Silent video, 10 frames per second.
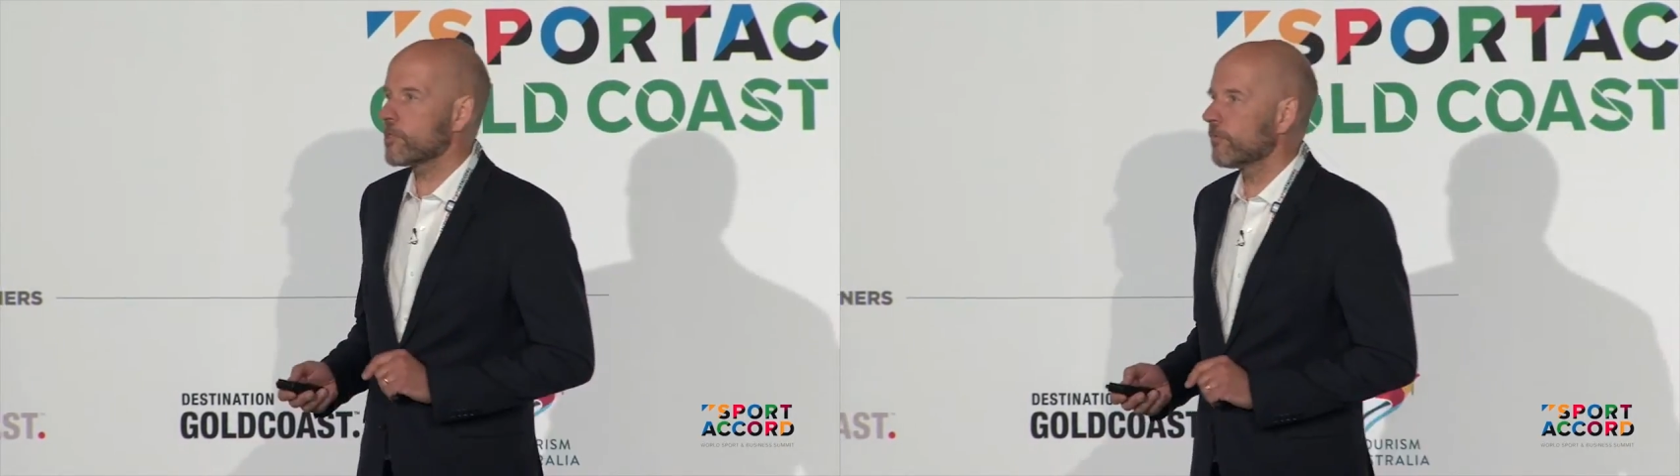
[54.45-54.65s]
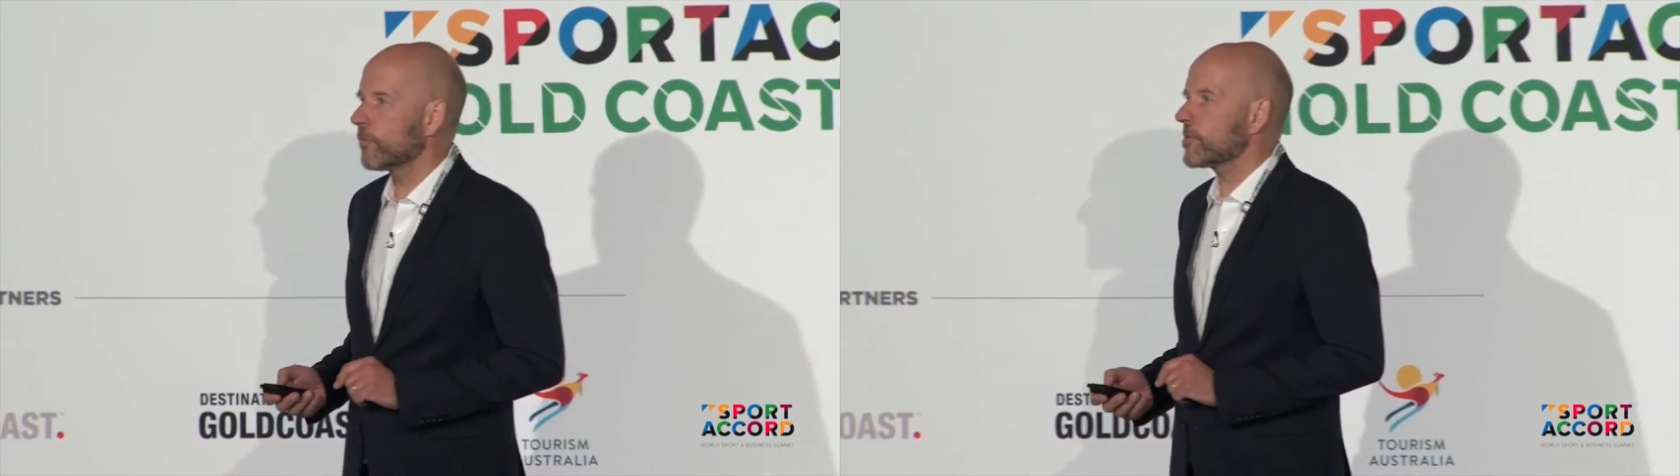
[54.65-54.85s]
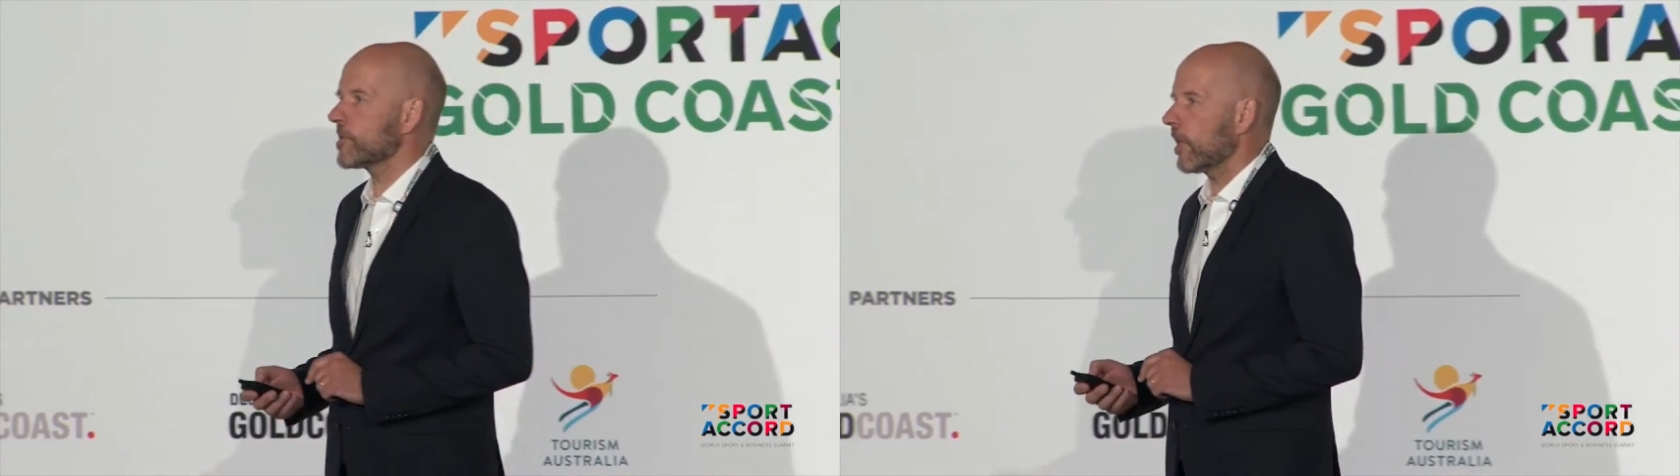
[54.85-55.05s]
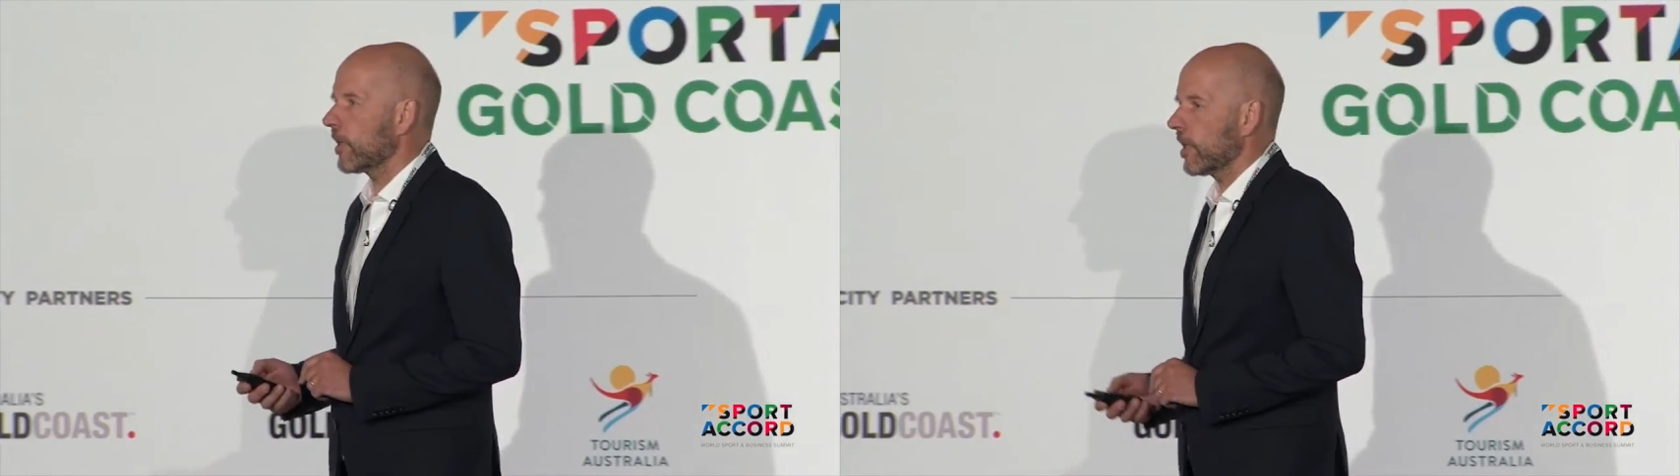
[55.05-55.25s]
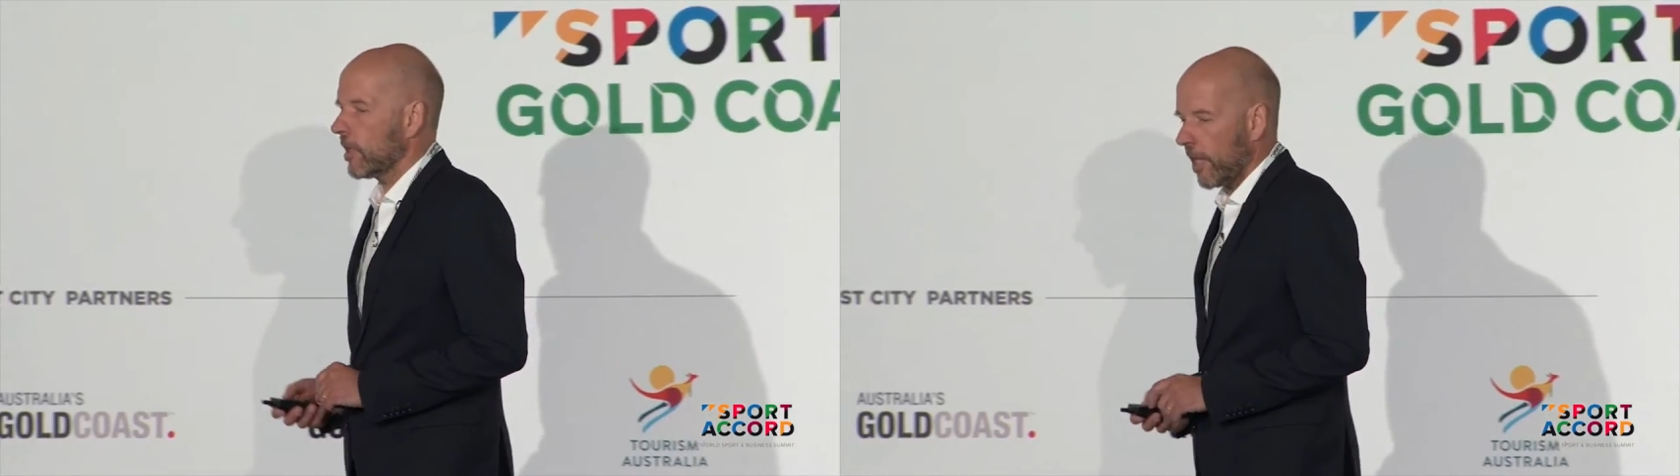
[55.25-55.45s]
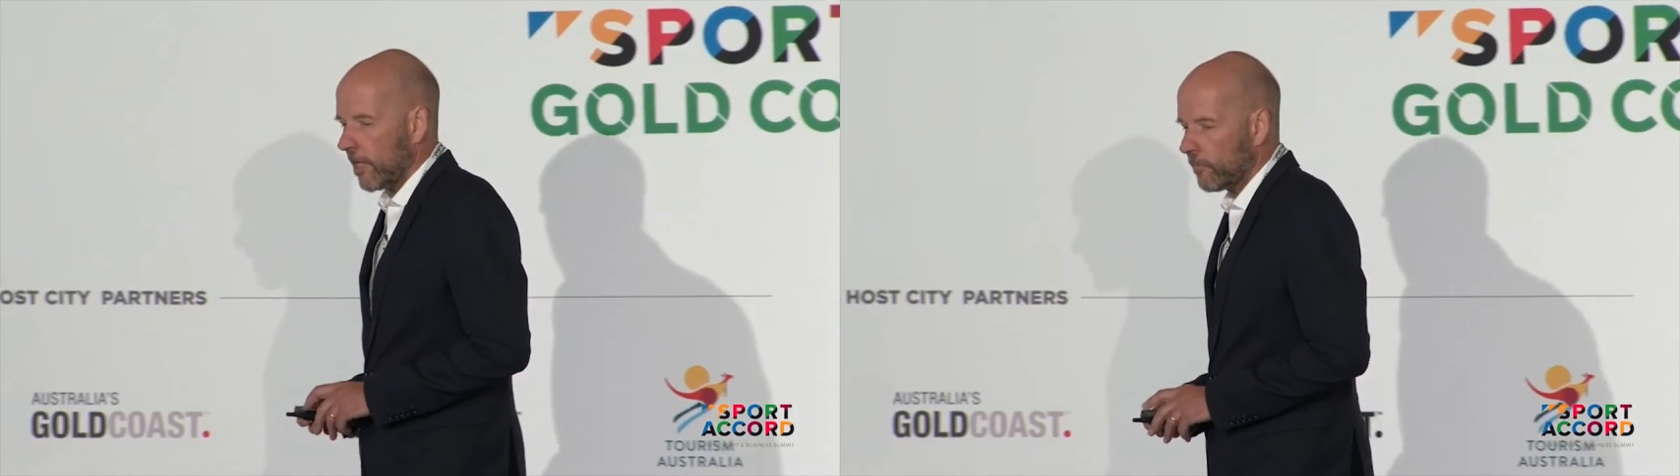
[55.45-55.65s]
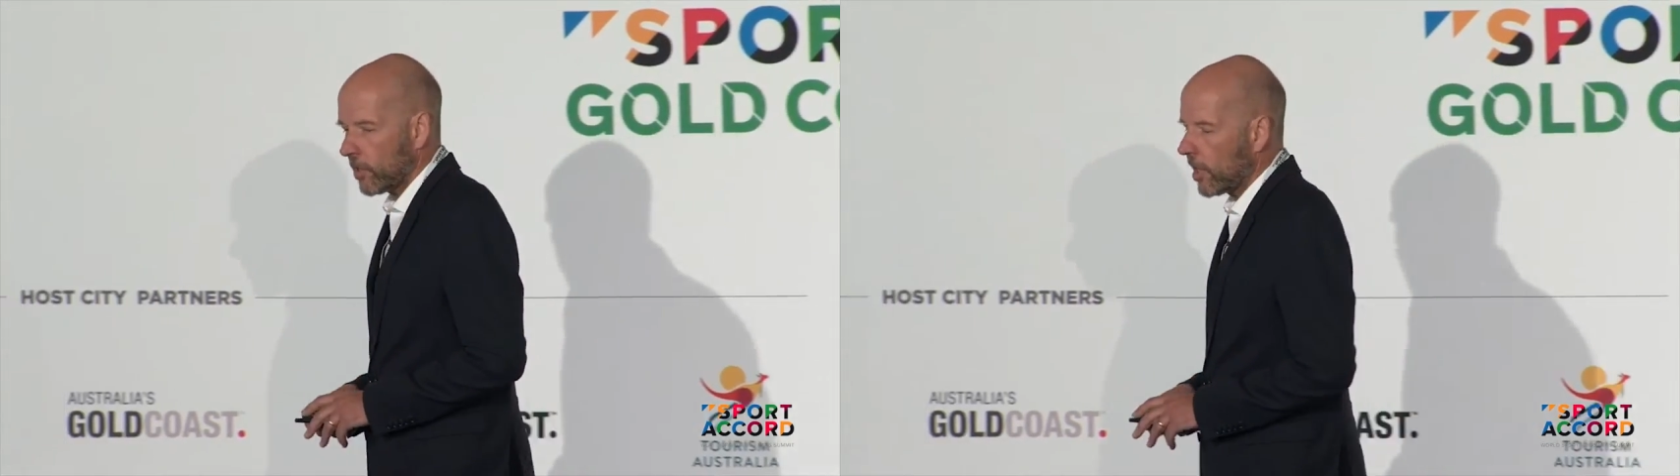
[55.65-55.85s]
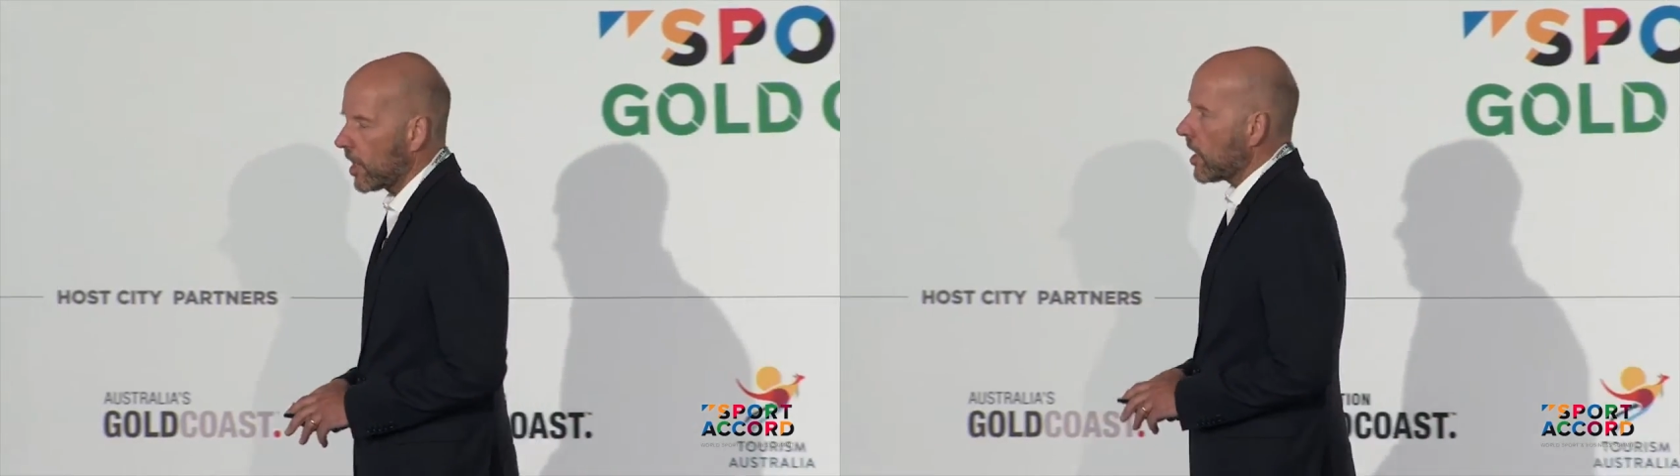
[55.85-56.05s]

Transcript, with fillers: the first area ever